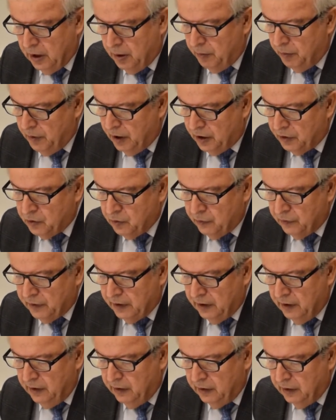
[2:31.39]
much of
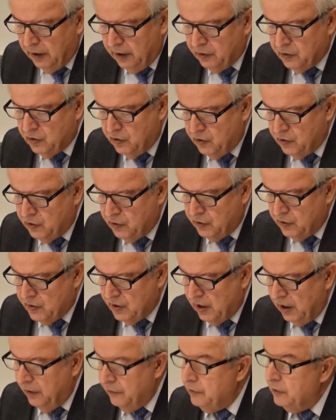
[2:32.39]
the intelligence's
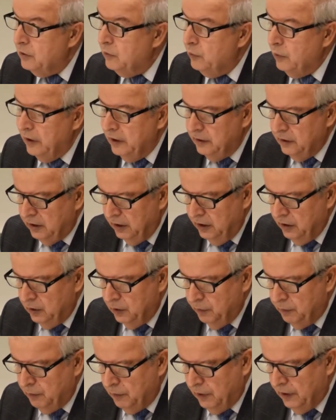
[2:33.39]
effort went
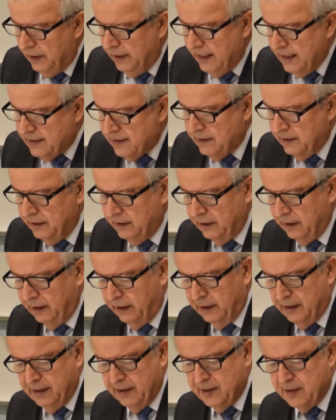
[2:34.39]
into lessening
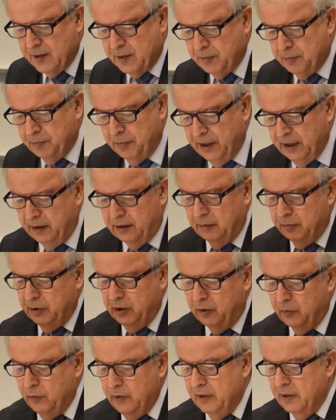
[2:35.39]
the split
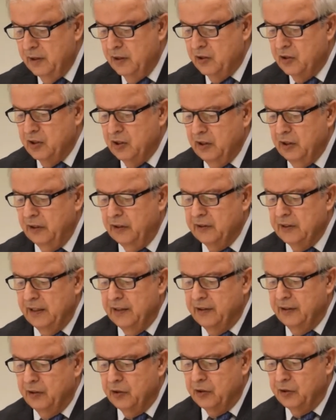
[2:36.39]
between the Shias
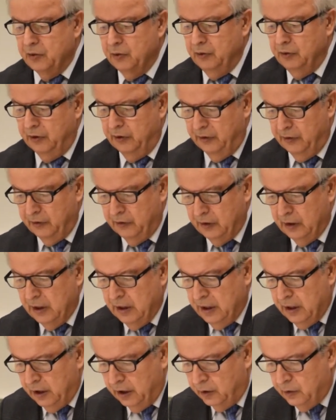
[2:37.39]
and the Sunnis,
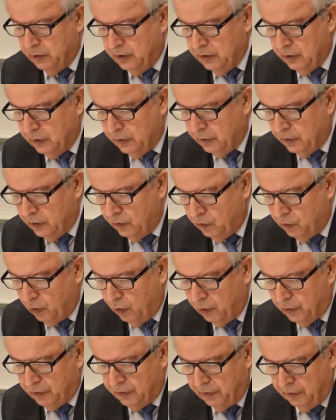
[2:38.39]
according to the
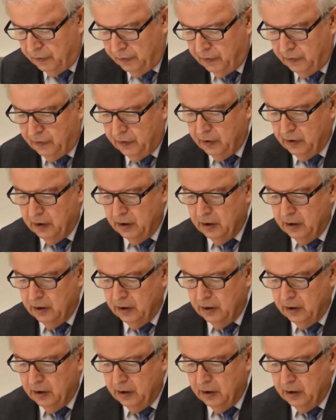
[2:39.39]
sources.